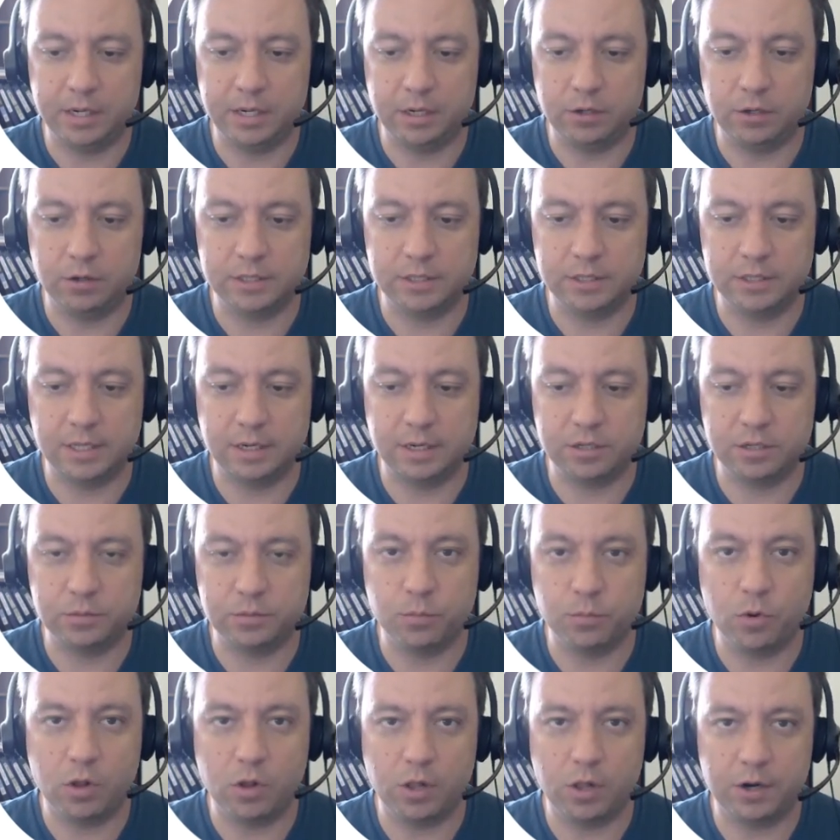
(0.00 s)
dots that are
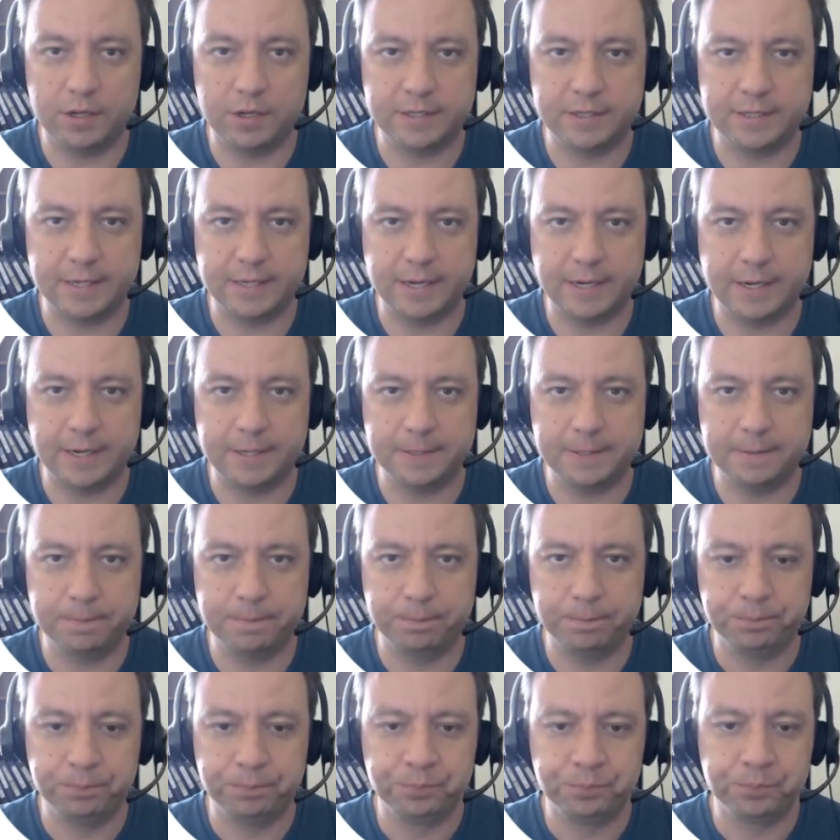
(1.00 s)
smaller in size.
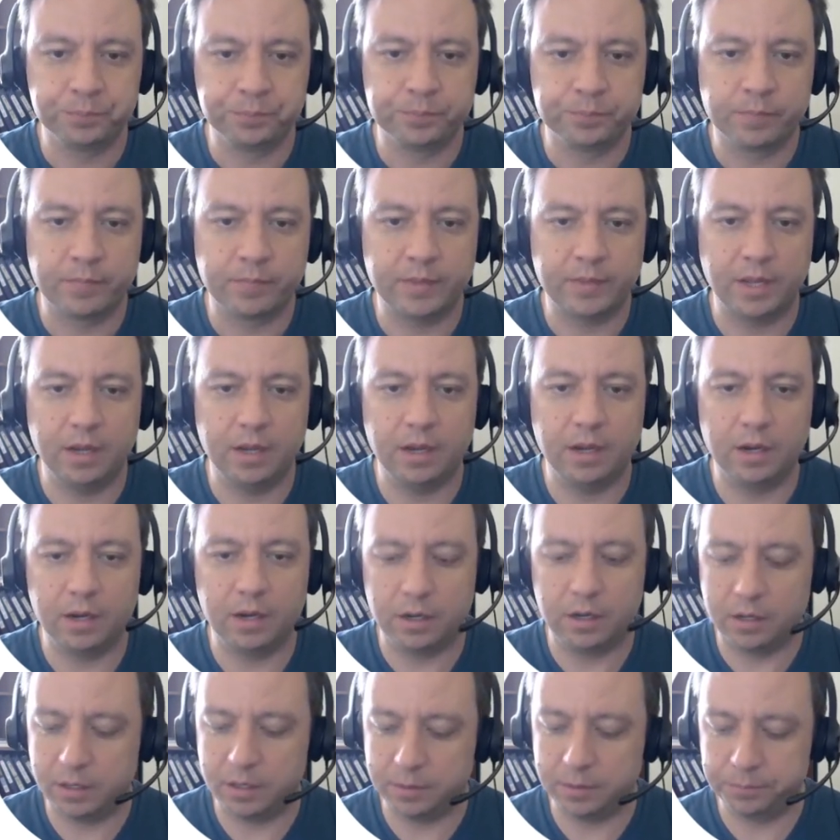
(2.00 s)

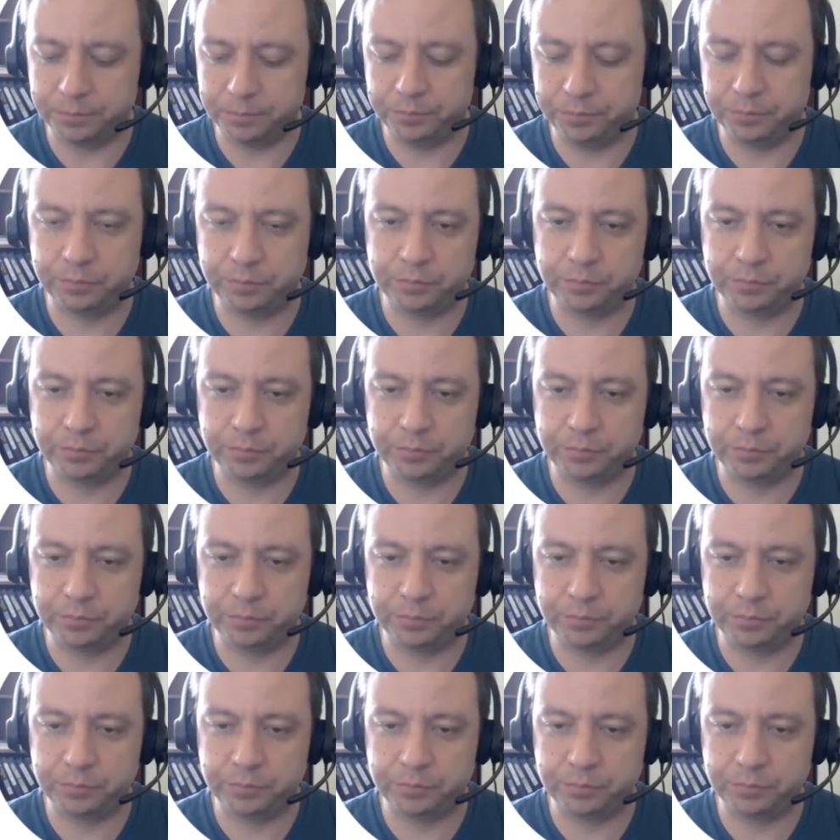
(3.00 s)
Now,